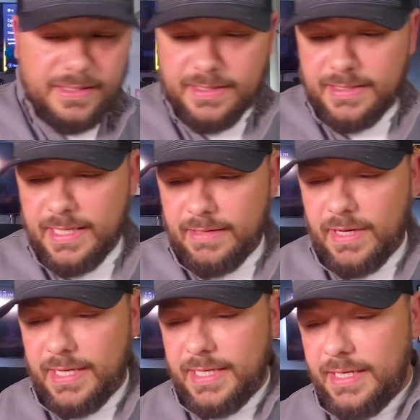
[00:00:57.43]
this guy
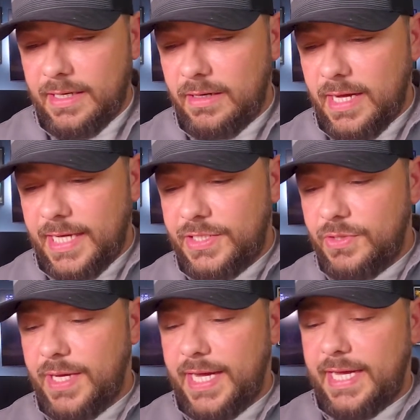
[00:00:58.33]
right here. I
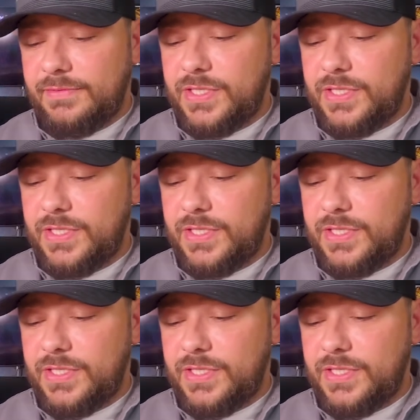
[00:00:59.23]
do have